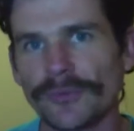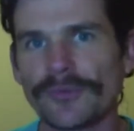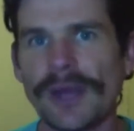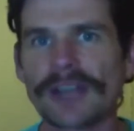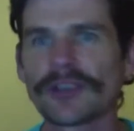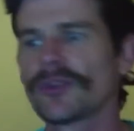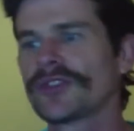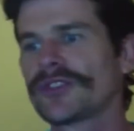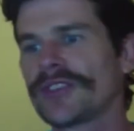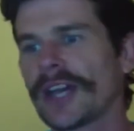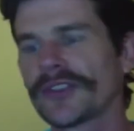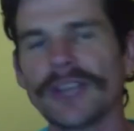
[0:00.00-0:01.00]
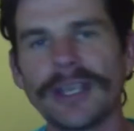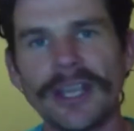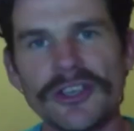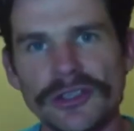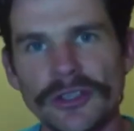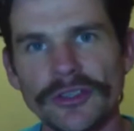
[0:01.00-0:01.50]
and fructose doesn't need
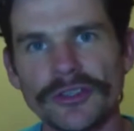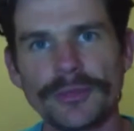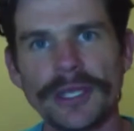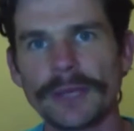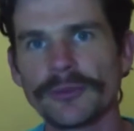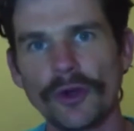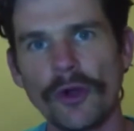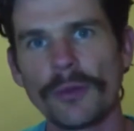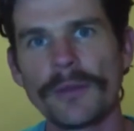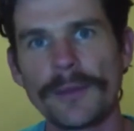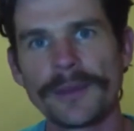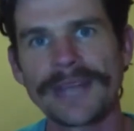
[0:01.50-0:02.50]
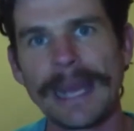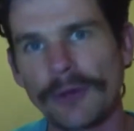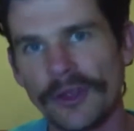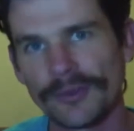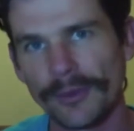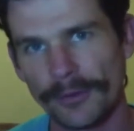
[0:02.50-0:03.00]
insulin to be absorbed and
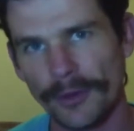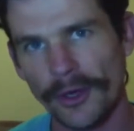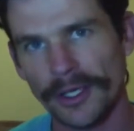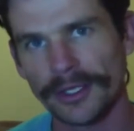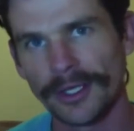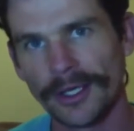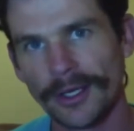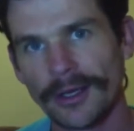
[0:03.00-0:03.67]
metabolized by the body.